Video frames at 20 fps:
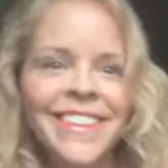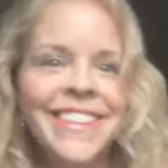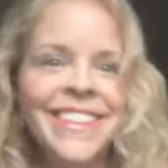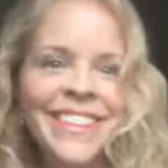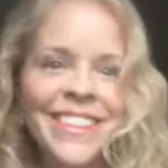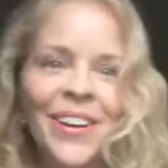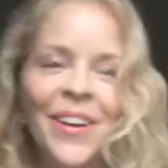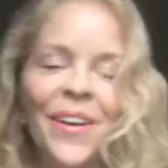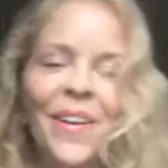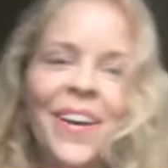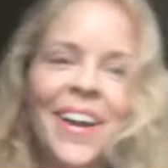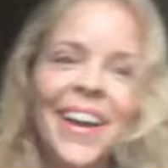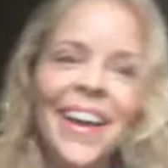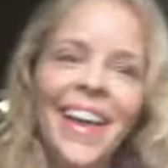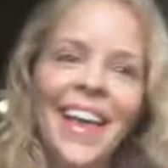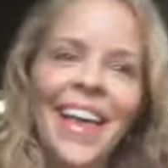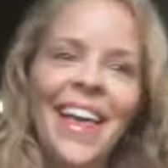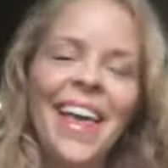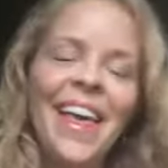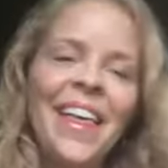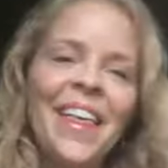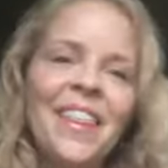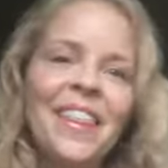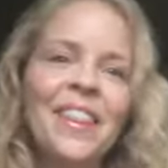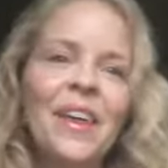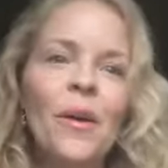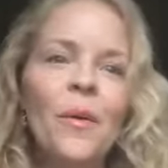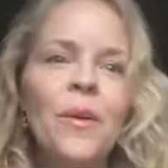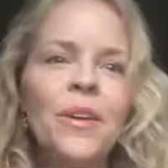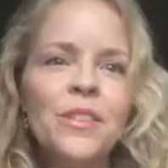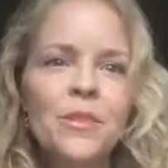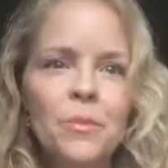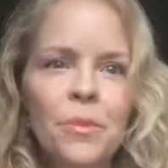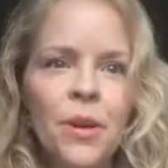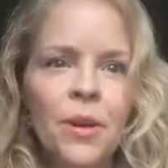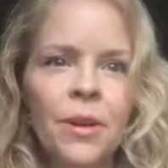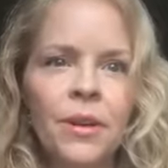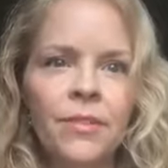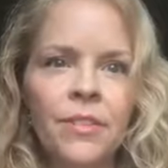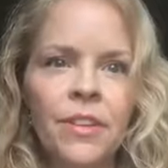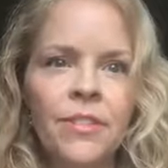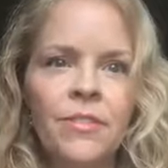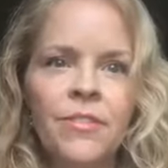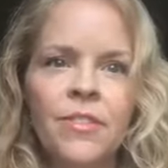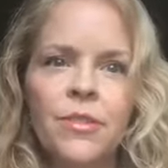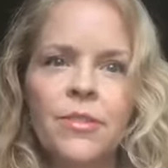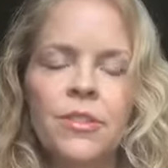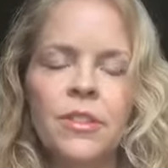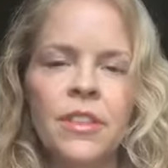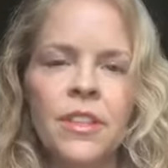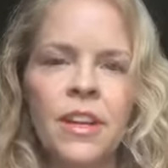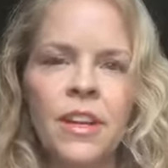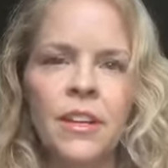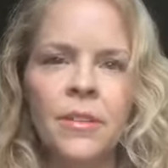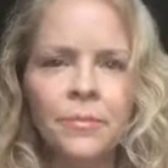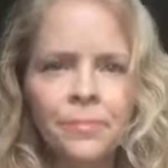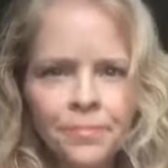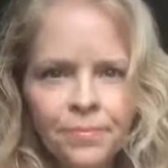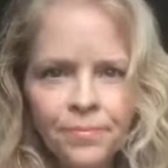so there was a period of confusion there.